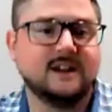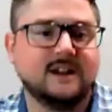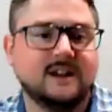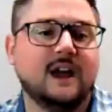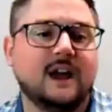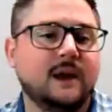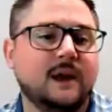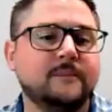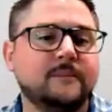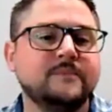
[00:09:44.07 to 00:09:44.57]

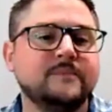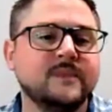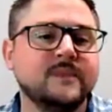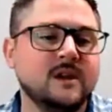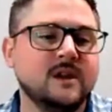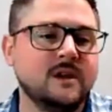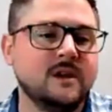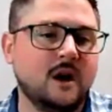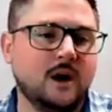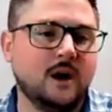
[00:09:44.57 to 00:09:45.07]
Again,
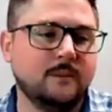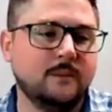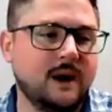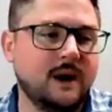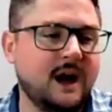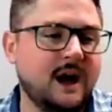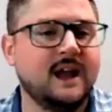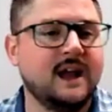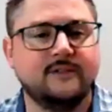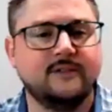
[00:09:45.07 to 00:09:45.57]

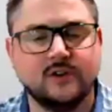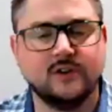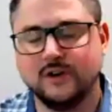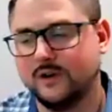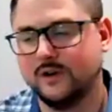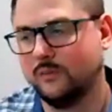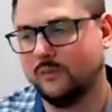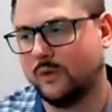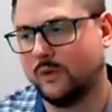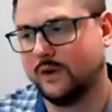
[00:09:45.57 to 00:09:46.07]
I have
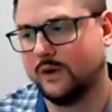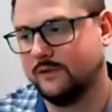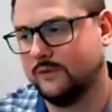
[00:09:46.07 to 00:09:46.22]
one